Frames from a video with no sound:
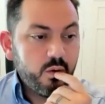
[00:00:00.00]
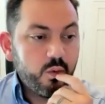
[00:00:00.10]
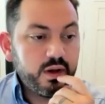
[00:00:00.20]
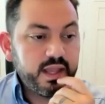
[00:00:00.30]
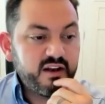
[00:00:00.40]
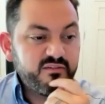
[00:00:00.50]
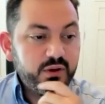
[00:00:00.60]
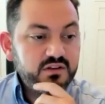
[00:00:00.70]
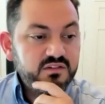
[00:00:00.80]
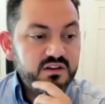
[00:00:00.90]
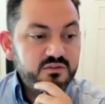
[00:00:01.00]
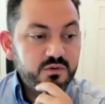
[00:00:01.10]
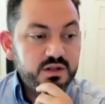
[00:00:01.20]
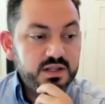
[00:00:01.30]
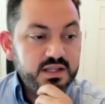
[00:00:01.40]
What kind of budget is
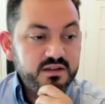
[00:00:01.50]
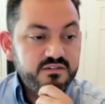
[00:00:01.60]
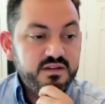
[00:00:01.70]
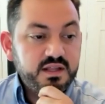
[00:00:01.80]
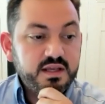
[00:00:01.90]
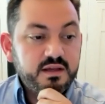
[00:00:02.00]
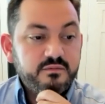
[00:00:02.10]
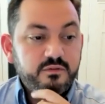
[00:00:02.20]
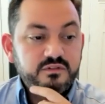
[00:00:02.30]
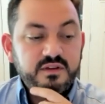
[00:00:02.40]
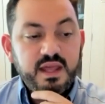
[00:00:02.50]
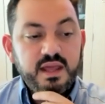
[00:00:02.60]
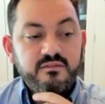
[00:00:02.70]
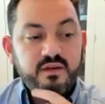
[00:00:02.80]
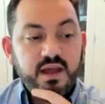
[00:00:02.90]
realistic for, say, a
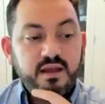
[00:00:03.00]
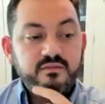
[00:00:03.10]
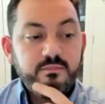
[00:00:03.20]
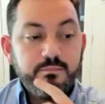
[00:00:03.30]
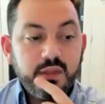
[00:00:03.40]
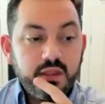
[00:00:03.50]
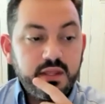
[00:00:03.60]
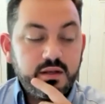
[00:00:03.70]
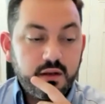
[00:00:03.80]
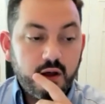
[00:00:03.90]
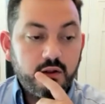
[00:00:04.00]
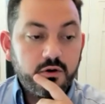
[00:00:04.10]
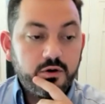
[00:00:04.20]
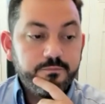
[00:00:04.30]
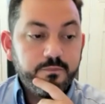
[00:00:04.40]
$5
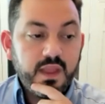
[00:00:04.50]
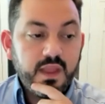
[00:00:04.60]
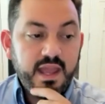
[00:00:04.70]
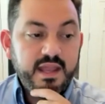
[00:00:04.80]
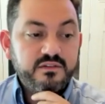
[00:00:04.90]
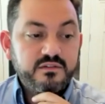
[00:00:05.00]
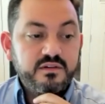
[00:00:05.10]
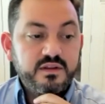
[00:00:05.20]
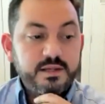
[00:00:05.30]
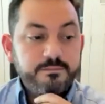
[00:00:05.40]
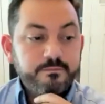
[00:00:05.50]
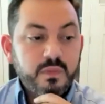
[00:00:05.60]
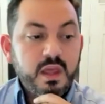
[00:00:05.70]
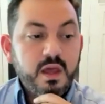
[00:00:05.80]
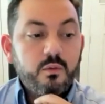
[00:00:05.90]
million agency
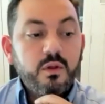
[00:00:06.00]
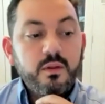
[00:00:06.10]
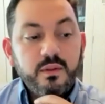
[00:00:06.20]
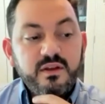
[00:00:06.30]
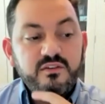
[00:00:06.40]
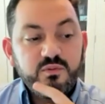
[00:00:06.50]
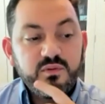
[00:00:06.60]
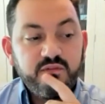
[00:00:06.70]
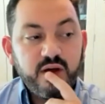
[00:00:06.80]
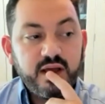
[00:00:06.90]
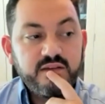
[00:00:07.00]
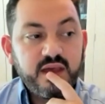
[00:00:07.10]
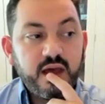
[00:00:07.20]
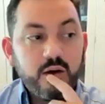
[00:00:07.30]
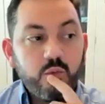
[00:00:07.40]
well, let me just rephrase
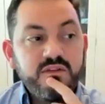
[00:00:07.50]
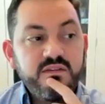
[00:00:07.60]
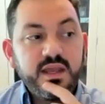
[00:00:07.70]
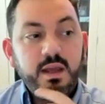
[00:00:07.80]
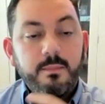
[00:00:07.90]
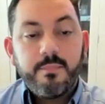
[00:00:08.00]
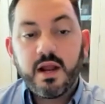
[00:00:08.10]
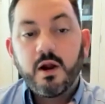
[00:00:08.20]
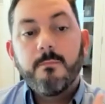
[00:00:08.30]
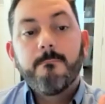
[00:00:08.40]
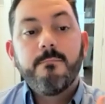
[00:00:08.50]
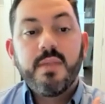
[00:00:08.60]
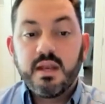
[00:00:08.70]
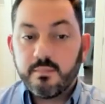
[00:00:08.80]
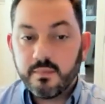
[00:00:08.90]
that. What's like a bare
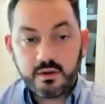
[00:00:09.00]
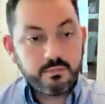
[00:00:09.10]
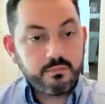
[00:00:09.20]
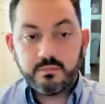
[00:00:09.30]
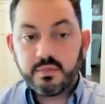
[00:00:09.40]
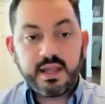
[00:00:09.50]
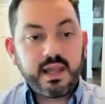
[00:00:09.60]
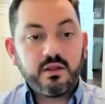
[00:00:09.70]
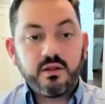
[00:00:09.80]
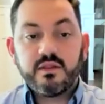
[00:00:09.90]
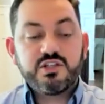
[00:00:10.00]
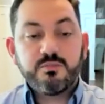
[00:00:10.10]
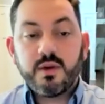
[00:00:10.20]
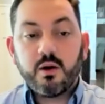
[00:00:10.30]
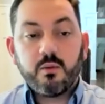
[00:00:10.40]
minimum, Michaela, that you
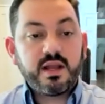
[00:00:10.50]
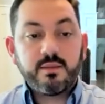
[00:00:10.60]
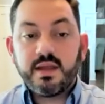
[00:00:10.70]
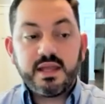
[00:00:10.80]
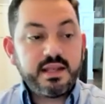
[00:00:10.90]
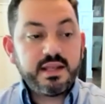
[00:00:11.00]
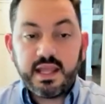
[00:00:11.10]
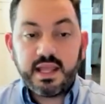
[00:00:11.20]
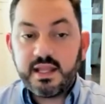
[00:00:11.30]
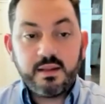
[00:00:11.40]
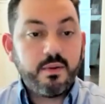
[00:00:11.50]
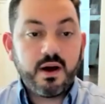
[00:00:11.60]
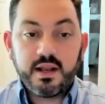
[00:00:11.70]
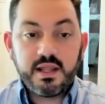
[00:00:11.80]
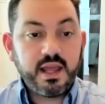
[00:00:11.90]
mm-hmm. might recommend
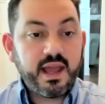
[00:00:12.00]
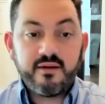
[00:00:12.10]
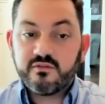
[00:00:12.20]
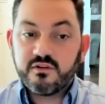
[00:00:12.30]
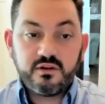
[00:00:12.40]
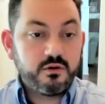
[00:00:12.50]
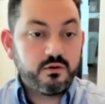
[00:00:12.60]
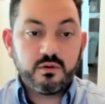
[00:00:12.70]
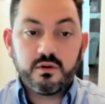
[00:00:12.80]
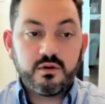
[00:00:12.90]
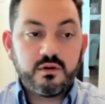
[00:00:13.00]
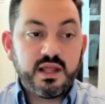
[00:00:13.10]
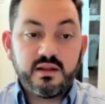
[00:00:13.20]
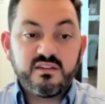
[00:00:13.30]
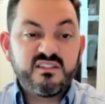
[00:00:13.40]
anybody have to do
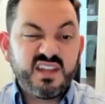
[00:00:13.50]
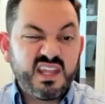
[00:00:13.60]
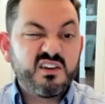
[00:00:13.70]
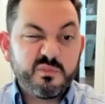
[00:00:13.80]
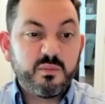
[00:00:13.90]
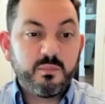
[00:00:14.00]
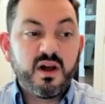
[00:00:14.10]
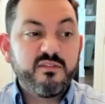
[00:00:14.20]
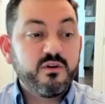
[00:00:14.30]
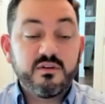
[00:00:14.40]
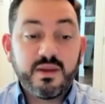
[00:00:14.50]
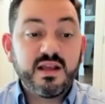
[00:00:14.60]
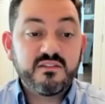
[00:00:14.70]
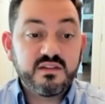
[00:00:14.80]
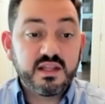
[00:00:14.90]
and send per month for it to
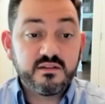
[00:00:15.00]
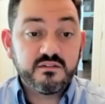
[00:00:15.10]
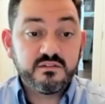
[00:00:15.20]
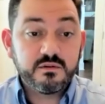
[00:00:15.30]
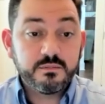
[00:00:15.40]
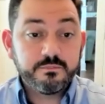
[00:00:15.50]
make sense?